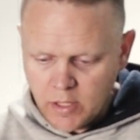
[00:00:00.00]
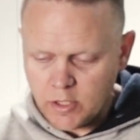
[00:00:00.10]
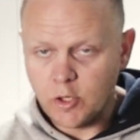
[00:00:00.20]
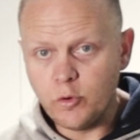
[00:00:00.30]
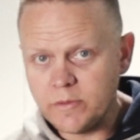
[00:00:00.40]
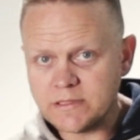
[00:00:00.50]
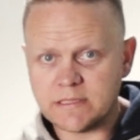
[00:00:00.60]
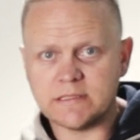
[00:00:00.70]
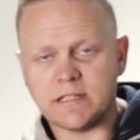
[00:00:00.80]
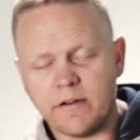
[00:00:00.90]
Lumens
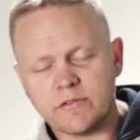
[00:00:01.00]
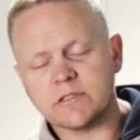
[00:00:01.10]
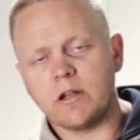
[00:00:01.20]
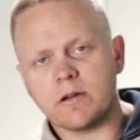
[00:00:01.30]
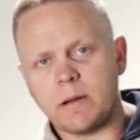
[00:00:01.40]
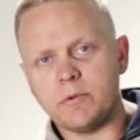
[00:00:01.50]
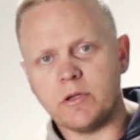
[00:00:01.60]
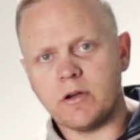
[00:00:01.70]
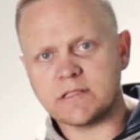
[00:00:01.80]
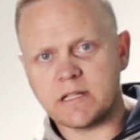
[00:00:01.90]
and stuff, because I know a couple of
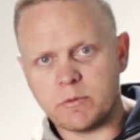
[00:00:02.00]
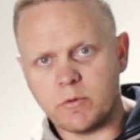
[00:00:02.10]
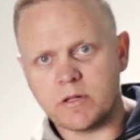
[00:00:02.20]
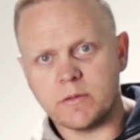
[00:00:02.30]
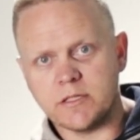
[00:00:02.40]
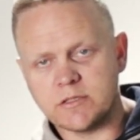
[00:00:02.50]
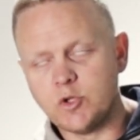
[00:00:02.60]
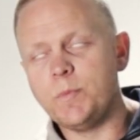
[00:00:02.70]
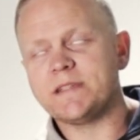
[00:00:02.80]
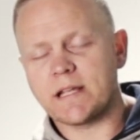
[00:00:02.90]
you guys are going to be
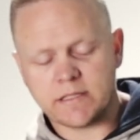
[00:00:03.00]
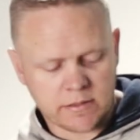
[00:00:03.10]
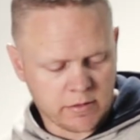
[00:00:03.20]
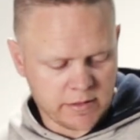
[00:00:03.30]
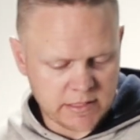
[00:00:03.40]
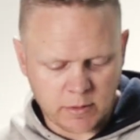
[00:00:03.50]
super technical on this.